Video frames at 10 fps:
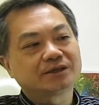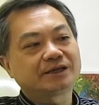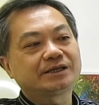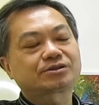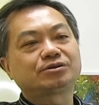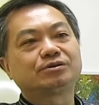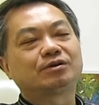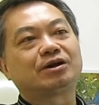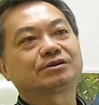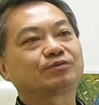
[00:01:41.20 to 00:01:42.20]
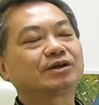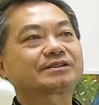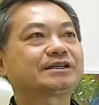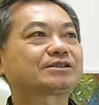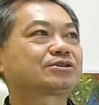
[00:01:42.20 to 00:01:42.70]
These 2 words.
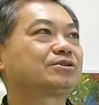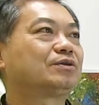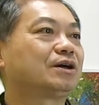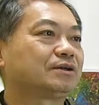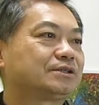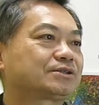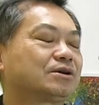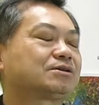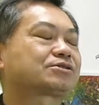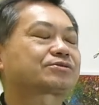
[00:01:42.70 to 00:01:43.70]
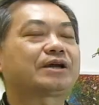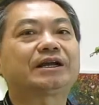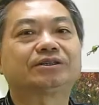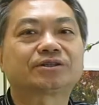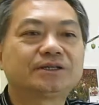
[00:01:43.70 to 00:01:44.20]
What's these 2 words? It's so
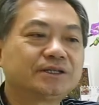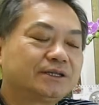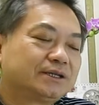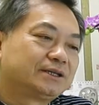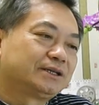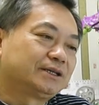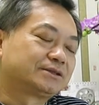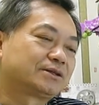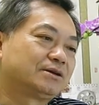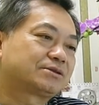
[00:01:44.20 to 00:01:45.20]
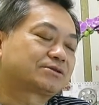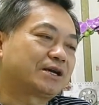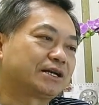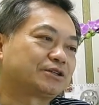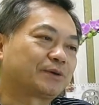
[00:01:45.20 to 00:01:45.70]
strange. Because
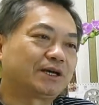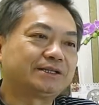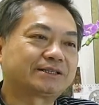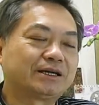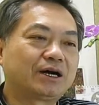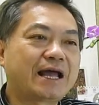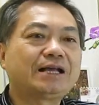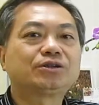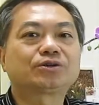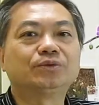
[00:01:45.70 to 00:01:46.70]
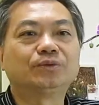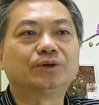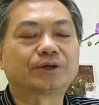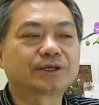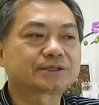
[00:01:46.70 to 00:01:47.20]
it's the ancient
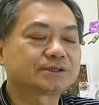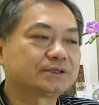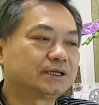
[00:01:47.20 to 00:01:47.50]
words